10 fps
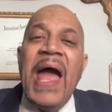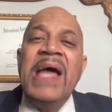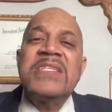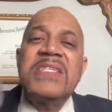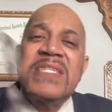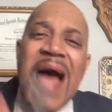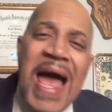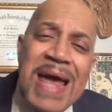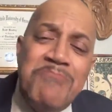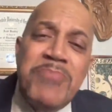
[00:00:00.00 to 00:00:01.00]
as
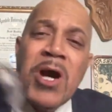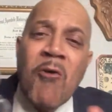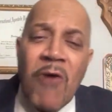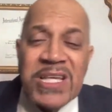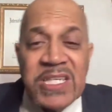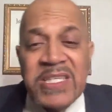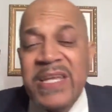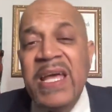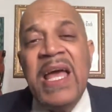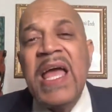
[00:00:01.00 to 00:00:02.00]
time progresses
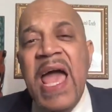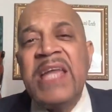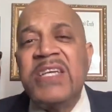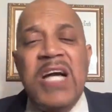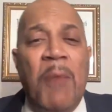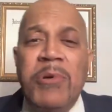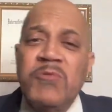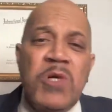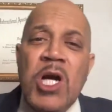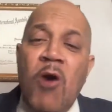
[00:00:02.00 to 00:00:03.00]
and and couples
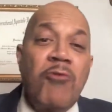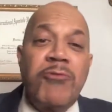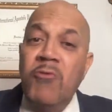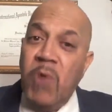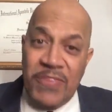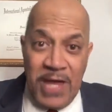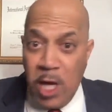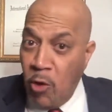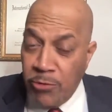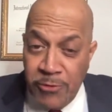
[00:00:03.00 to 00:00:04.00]
will go through what they
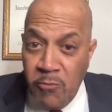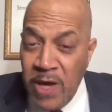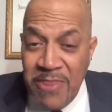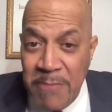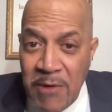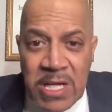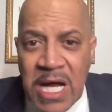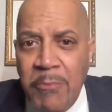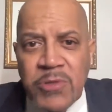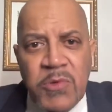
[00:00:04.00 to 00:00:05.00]
go through with married
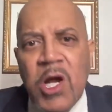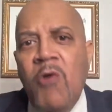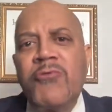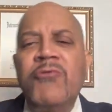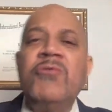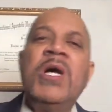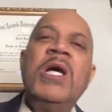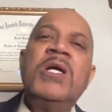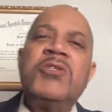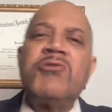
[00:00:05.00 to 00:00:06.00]
couples will go through
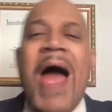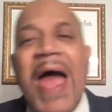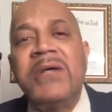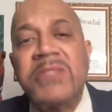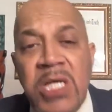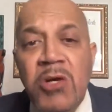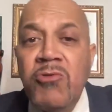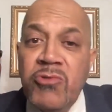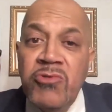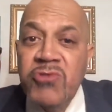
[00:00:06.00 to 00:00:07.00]
trials they'll go
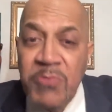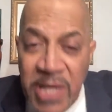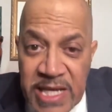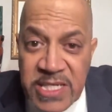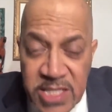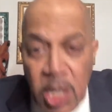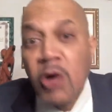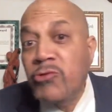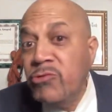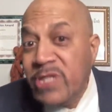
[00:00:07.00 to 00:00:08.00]
through tribulation they'll
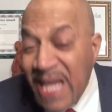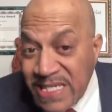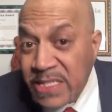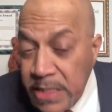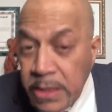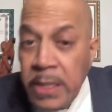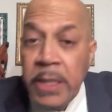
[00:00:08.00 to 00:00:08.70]
go through testing